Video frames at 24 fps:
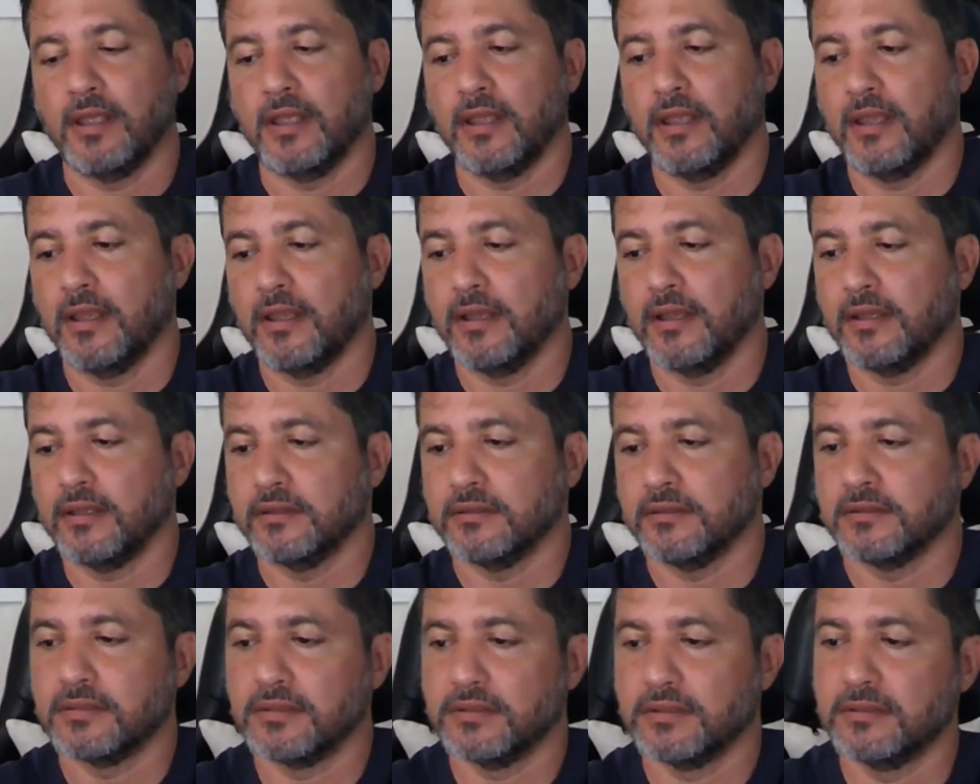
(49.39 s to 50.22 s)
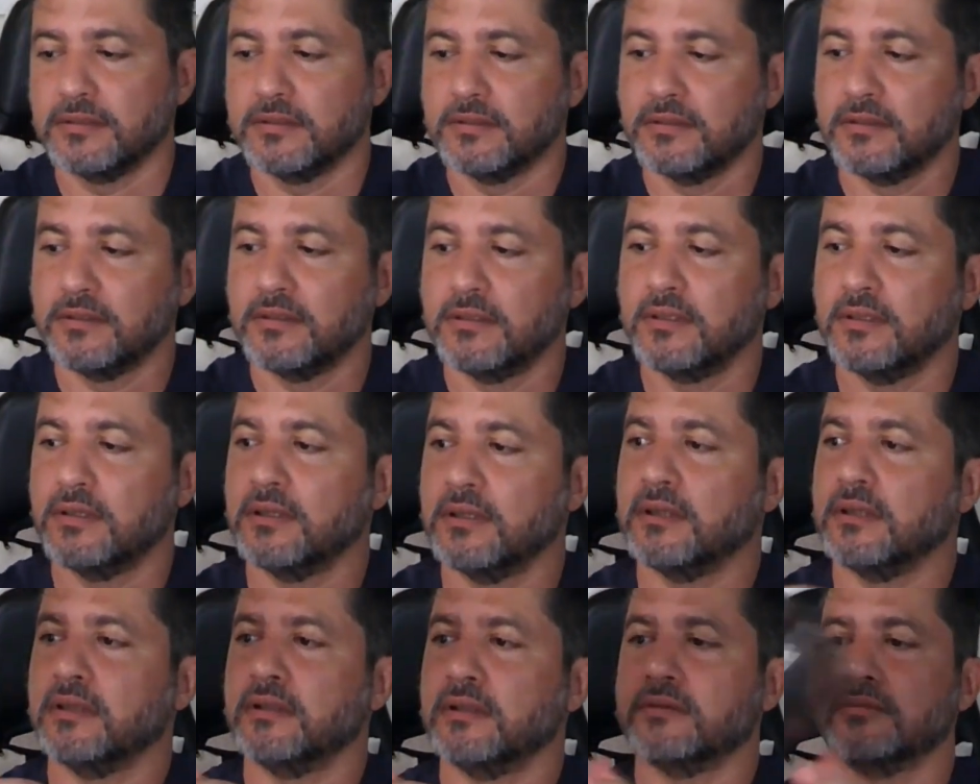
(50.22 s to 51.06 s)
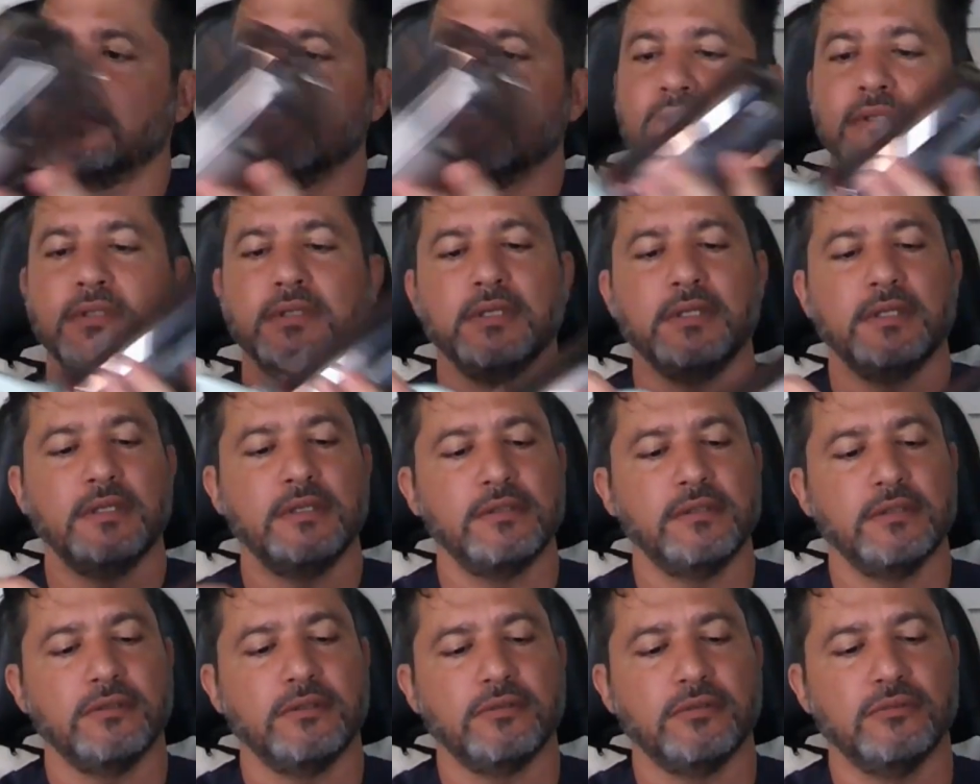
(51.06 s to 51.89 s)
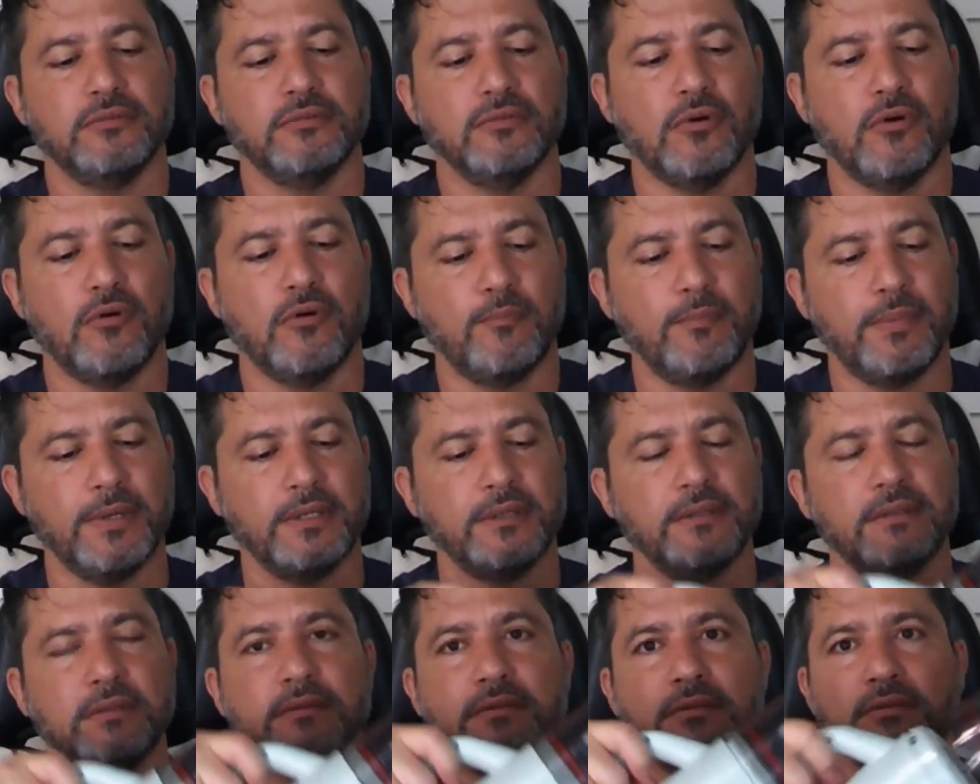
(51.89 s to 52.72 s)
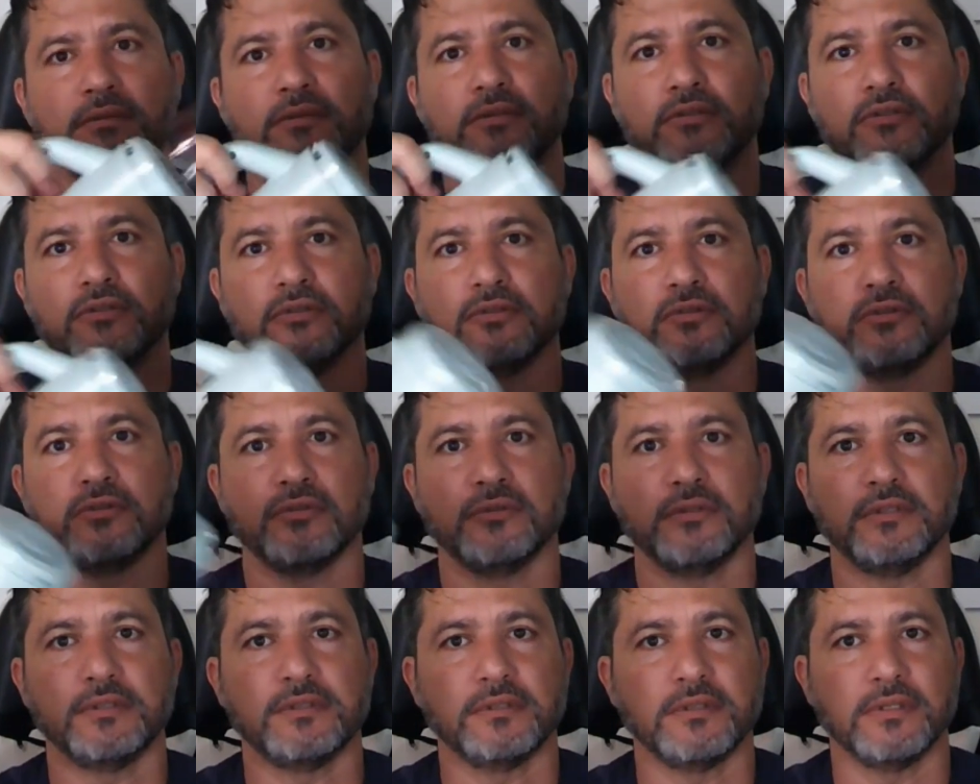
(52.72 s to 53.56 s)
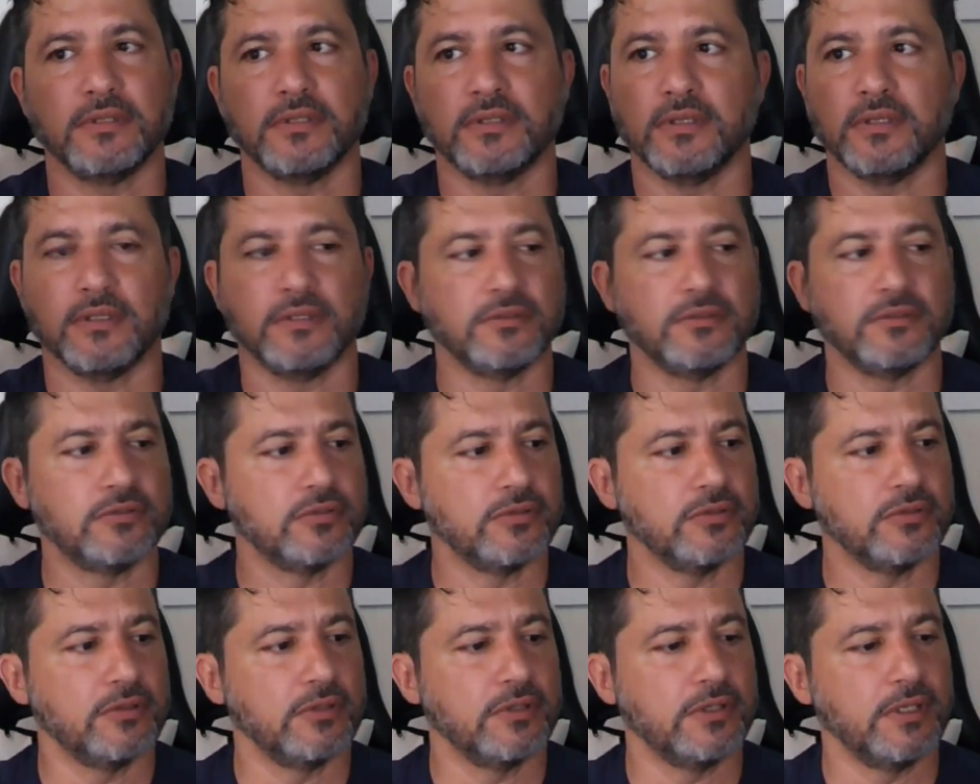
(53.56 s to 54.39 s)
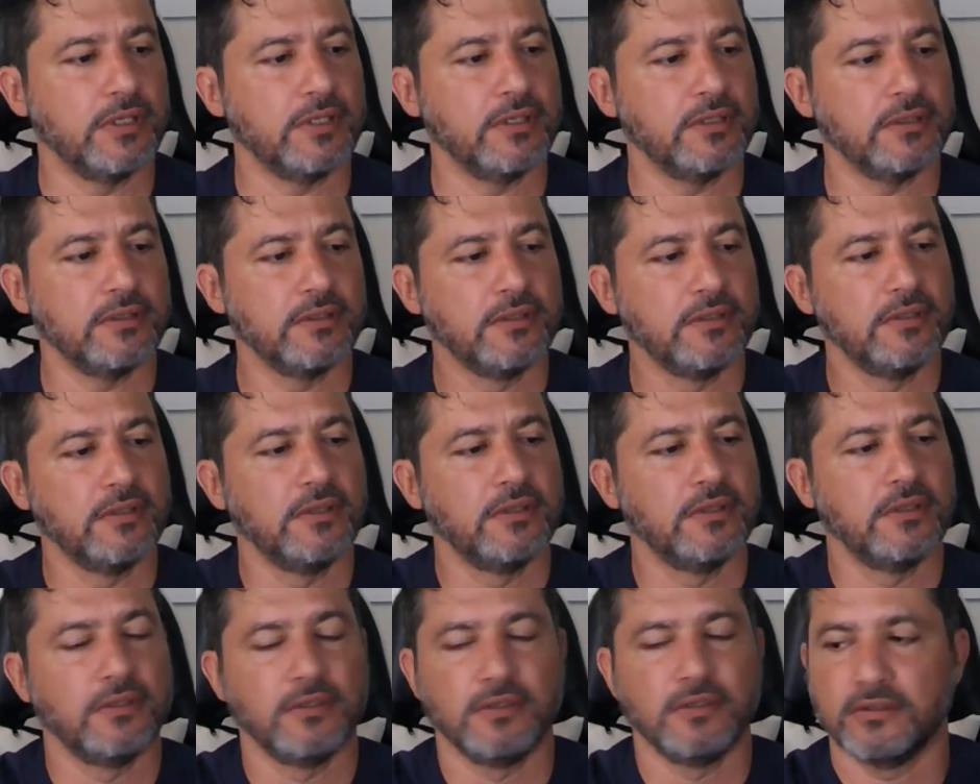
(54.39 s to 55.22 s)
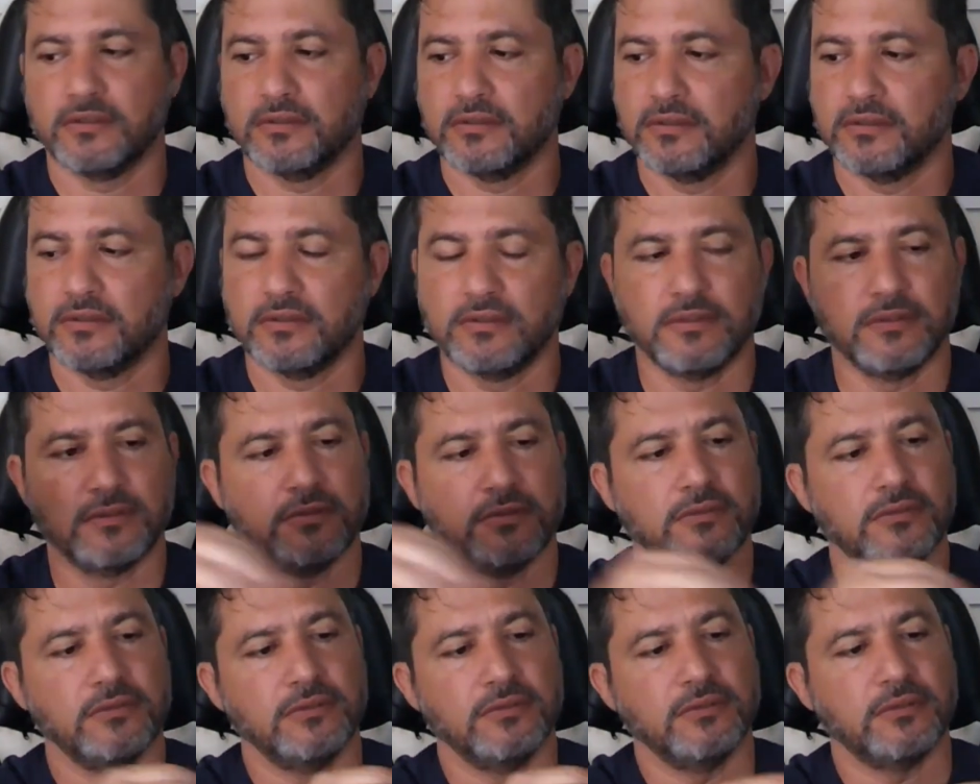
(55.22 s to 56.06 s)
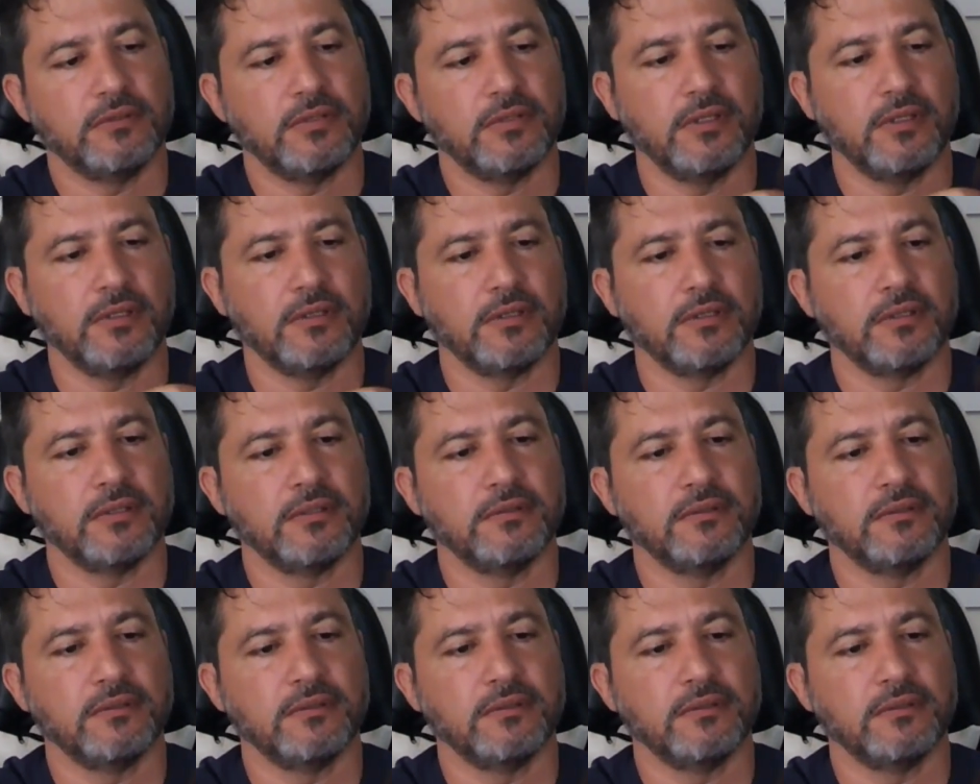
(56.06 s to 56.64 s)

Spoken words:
and it's really easy to open. You just twist it and turn it. You take